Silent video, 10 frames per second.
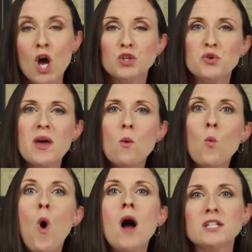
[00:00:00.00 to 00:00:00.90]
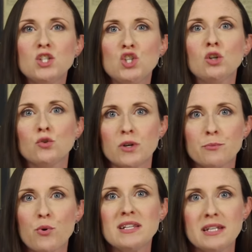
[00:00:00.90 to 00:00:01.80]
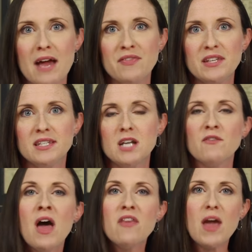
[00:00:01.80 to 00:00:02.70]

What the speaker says: So they want children present at this stuff.